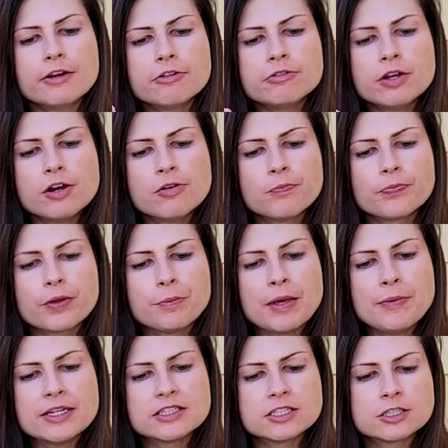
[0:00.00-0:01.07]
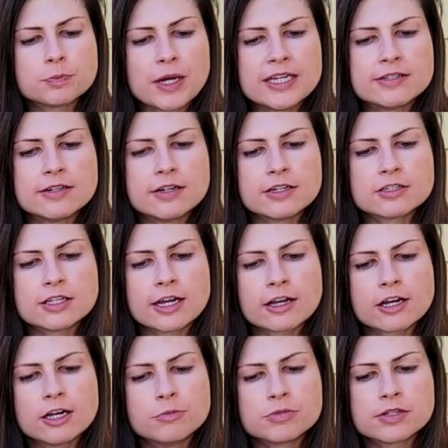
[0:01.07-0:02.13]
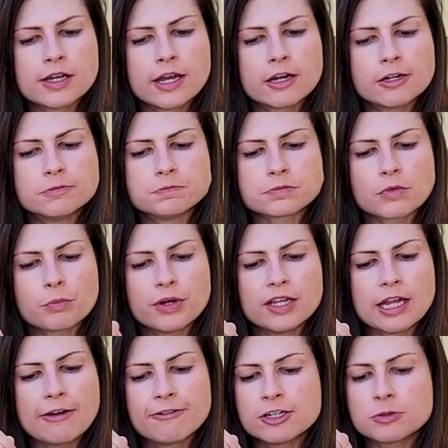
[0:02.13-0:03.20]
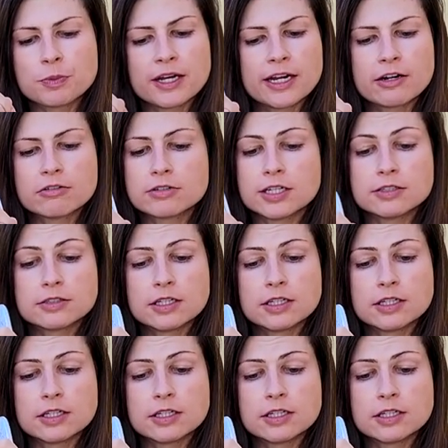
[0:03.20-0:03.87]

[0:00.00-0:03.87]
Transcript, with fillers: No, maybe it's the spiciness that comes later, but in that first bite, I don't taste